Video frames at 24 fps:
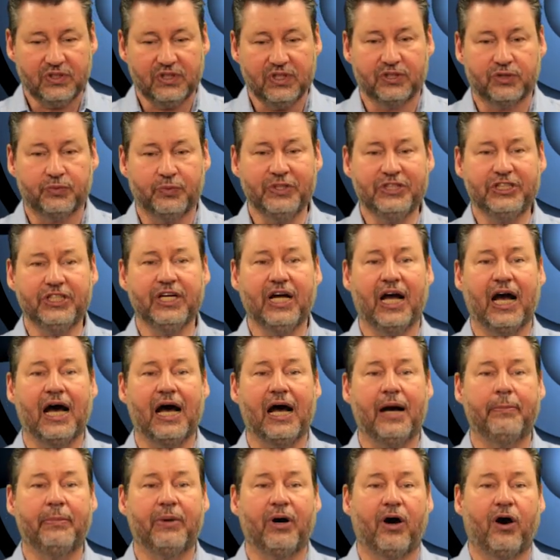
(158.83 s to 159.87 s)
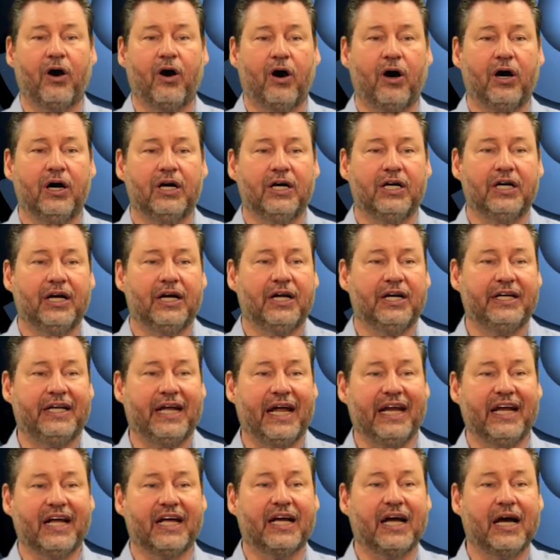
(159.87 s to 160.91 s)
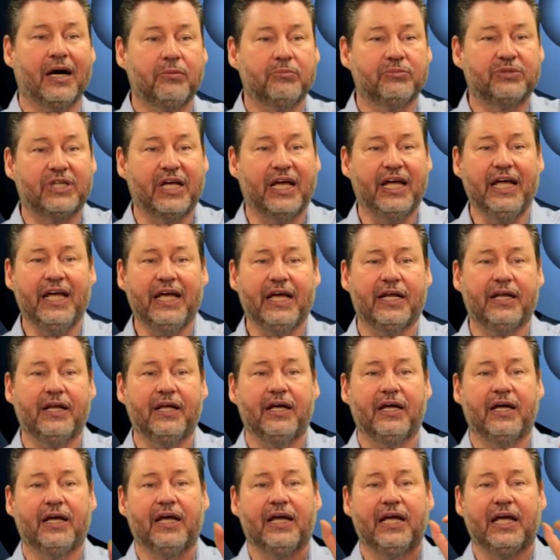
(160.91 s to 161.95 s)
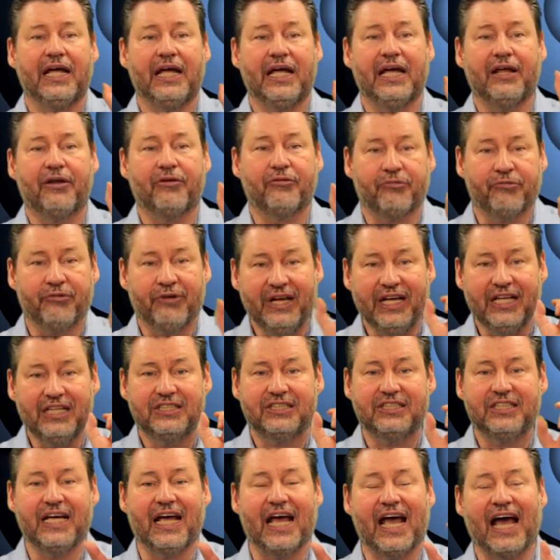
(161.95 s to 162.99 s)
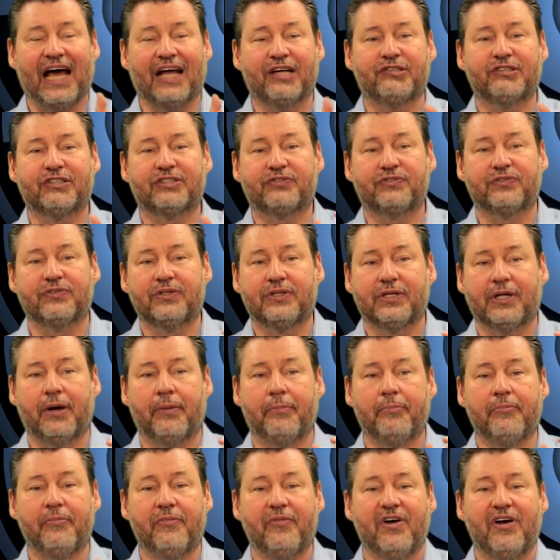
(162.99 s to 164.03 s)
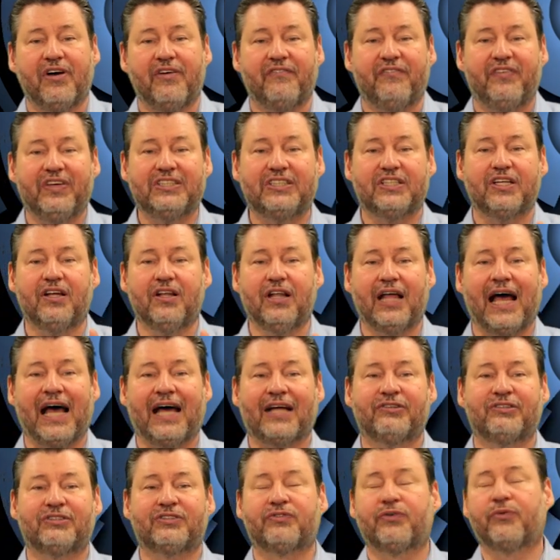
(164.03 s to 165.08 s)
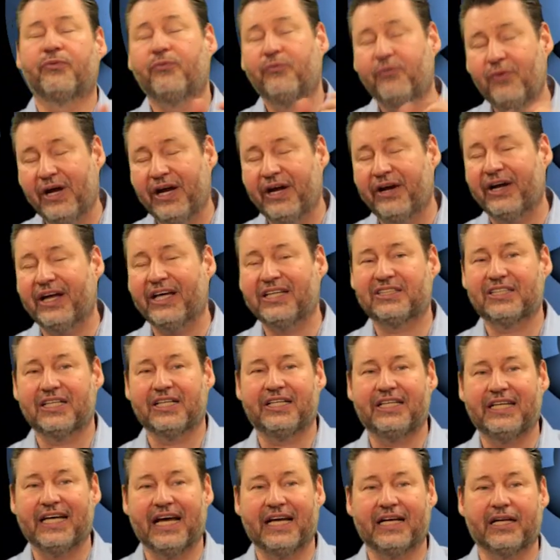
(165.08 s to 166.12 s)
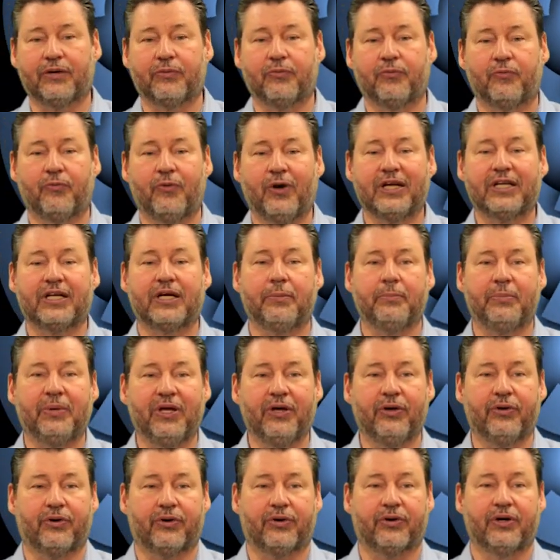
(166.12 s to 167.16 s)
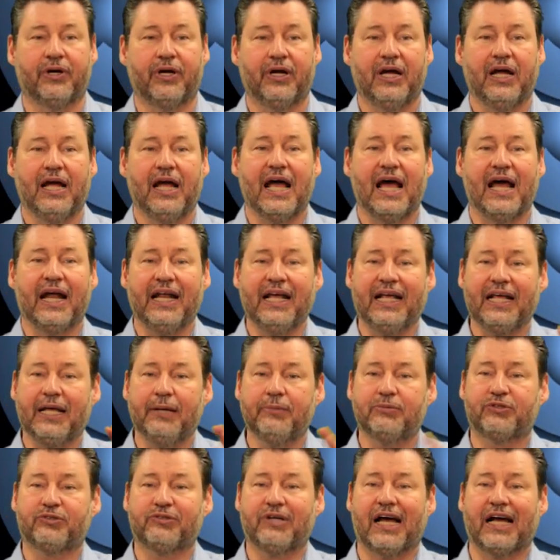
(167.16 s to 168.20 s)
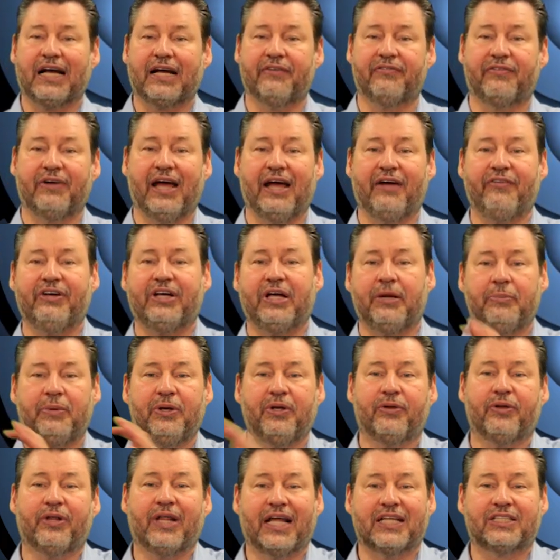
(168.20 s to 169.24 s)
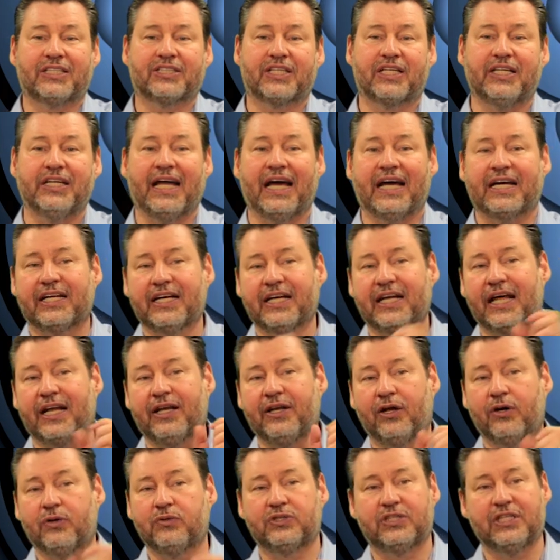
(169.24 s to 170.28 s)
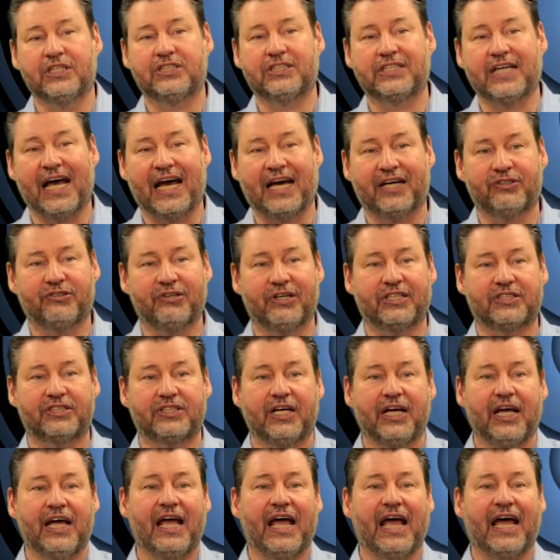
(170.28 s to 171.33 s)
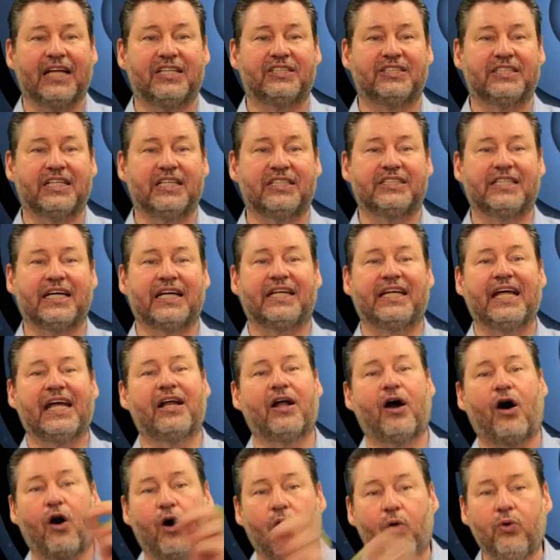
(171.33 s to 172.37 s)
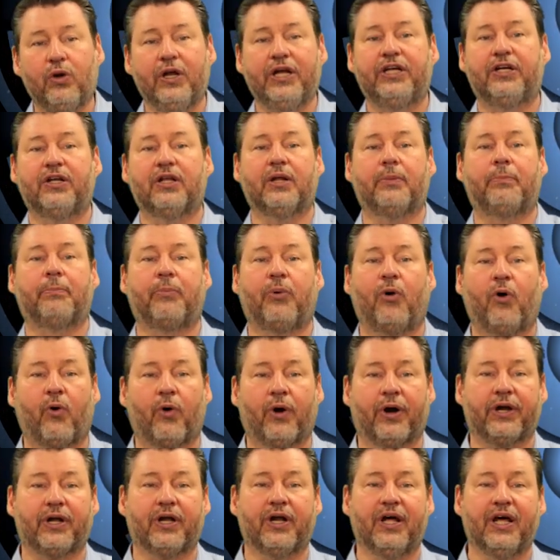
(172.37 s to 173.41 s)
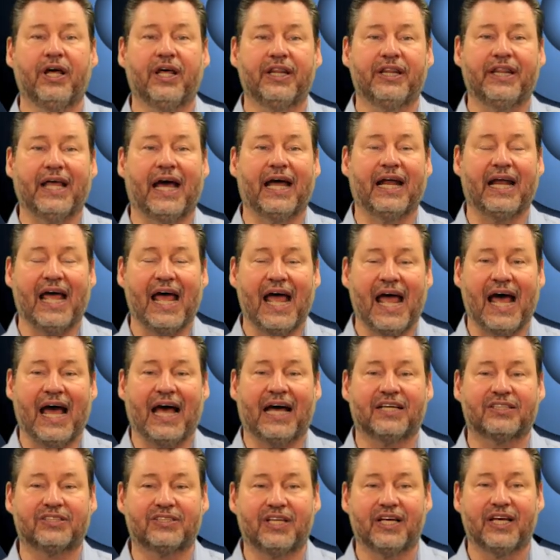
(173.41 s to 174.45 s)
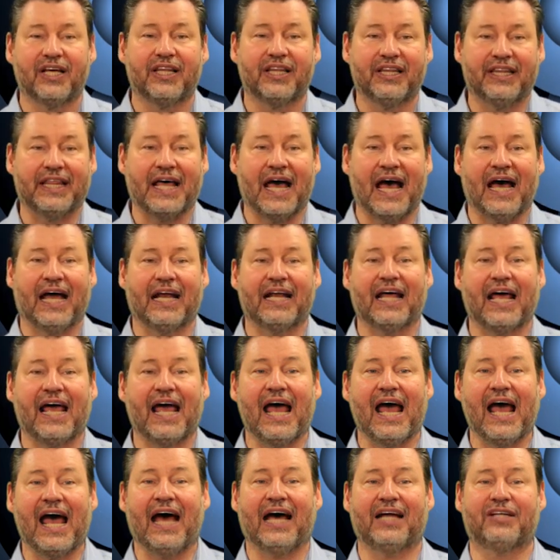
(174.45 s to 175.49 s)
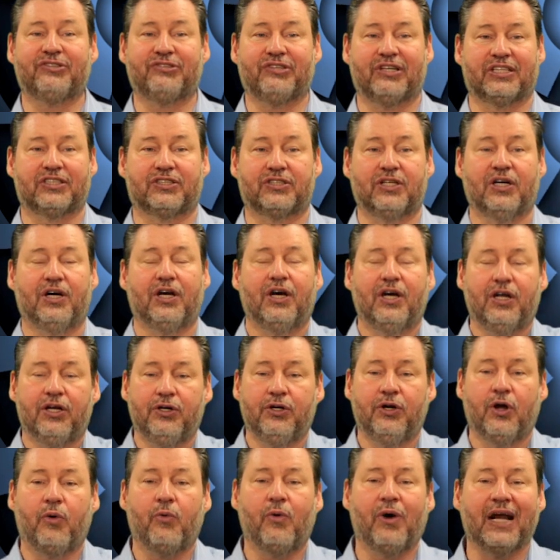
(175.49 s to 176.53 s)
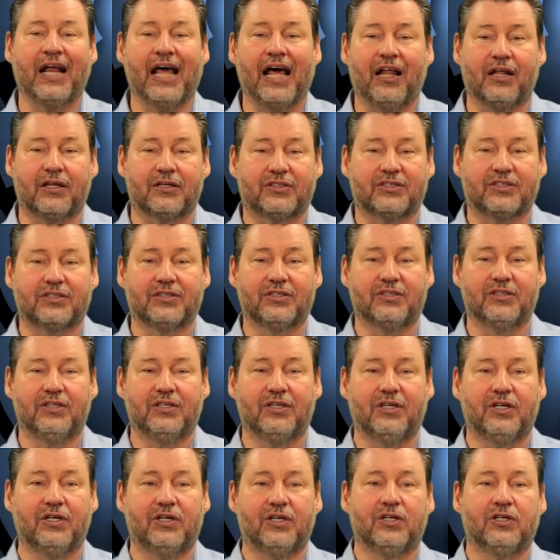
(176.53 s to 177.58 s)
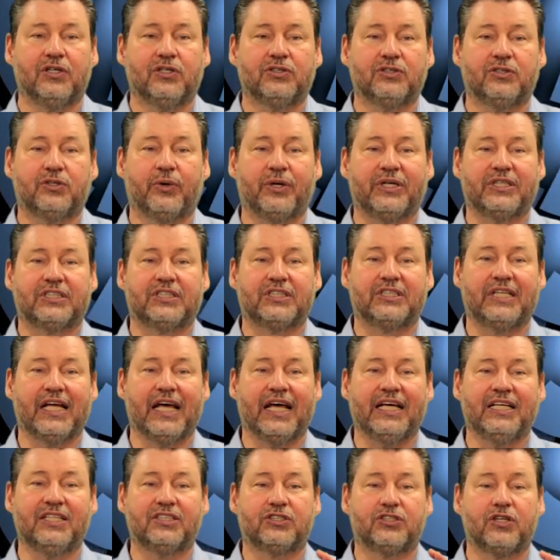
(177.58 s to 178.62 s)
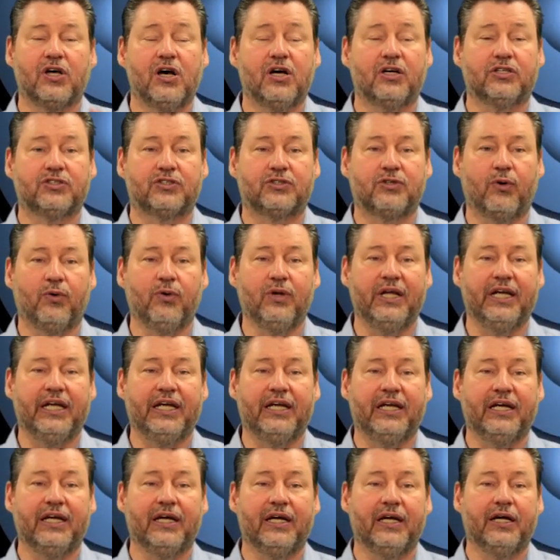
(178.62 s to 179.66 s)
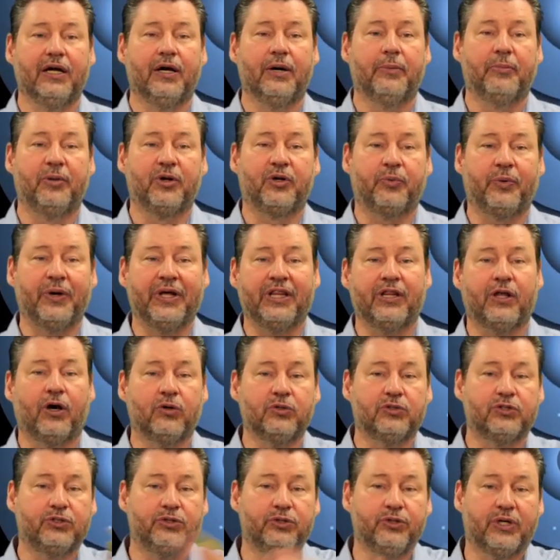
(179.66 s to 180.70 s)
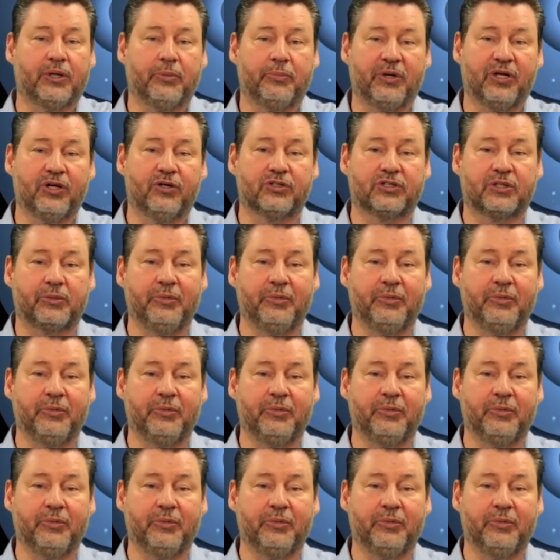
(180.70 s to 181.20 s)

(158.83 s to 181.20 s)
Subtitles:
Switching hub, data comes in, it reads the address, the physical address for where it's intended, what computer. And it keeps track of every computer that's connected and knows its address and sends that data only to the port that has that address. No one else. So it stays solely between those two computers